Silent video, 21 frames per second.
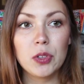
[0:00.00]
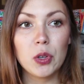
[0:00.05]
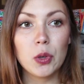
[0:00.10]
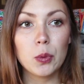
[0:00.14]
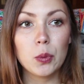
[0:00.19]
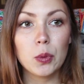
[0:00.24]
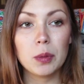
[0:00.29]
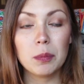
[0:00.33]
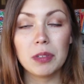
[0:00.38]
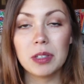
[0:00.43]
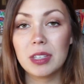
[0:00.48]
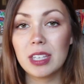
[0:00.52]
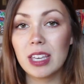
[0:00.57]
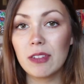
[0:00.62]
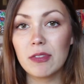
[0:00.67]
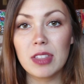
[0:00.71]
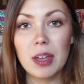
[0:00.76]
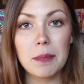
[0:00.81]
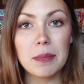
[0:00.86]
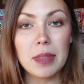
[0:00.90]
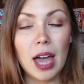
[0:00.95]
You
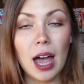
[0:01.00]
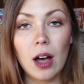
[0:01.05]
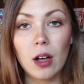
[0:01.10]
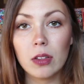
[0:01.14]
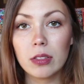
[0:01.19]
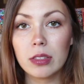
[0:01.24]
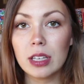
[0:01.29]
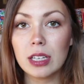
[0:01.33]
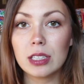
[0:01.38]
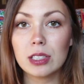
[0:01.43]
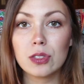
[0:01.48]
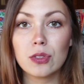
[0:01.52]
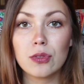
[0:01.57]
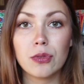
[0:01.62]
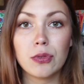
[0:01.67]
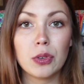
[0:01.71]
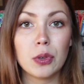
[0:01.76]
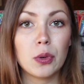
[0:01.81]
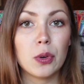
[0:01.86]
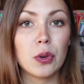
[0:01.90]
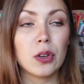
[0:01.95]
give them the healthiest
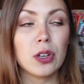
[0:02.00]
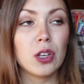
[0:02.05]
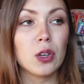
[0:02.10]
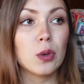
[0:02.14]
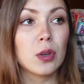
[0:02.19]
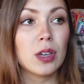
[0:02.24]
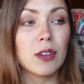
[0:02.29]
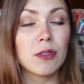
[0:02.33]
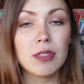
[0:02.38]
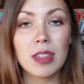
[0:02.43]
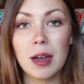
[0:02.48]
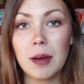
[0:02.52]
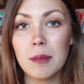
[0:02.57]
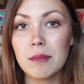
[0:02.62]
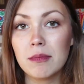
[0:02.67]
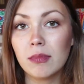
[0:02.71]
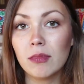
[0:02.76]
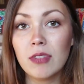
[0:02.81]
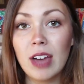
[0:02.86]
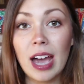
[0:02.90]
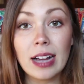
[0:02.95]
food, you give them
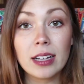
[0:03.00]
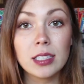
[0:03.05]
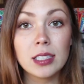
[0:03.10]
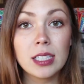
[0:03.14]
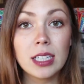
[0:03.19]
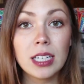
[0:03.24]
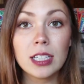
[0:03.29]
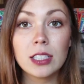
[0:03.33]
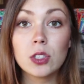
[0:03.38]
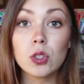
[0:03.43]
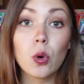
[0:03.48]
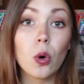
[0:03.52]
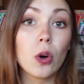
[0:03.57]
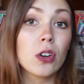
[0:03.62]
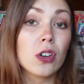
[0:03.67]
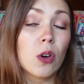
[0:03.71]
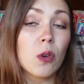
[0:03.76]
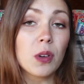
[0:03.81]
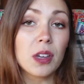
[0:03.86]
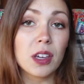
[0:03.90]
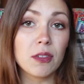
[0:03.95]
vaccines or
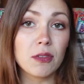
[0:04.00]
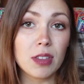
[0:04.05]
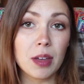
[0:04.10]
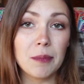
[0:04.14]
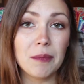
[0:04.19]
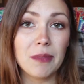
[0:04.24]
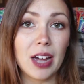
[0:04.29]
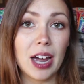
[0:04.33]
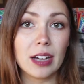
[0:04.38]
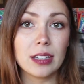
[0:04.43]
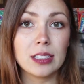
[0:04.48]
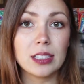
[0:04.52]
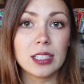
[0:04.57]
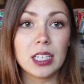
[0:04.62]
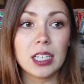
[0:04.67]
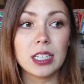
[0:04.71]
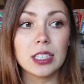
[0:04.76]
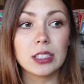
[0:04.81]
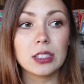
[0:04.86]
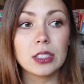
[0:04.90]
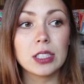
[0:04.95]
don't give them
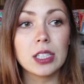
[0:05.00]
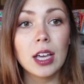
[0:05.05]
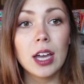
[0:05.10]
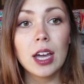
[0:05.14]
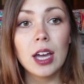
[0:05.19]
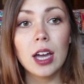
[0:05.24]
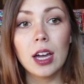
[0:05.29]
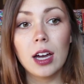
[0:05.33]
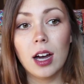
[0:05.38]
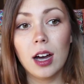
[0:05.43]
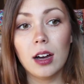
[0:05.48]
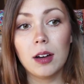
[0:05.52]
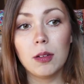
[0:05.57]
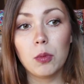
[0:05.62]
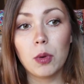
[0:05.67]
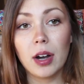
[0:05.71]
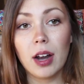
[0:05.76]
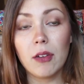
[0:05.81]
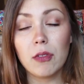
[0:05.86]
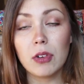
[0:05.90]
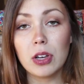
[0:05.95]
vaccines, uh,
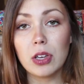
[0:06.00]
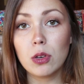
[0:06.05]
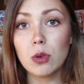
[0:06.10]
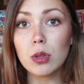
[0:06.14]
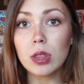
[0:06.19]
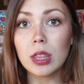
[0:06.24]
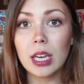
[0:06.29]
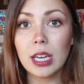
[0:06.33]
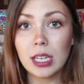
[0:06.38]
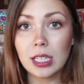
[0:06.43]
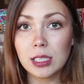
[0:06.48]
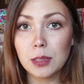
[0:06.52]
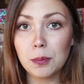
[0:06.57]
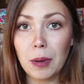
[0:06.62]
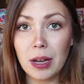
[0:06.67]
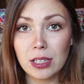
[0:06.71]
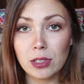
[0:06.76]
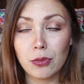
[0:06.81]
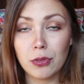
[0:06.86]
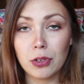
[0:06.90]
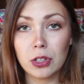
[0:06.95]
whatever you think is
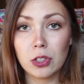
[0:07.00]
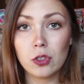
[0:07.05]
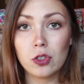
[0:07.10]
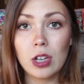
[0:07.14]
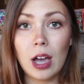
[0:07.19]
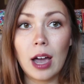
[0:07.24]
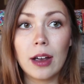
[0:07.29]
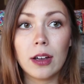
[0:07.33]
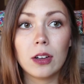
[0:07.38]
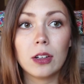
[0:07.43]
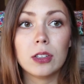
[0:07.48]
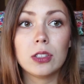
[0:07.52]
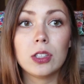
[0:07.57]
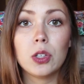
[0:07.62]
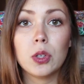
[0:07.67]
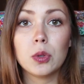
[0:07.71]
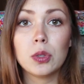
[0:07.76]
best for the child.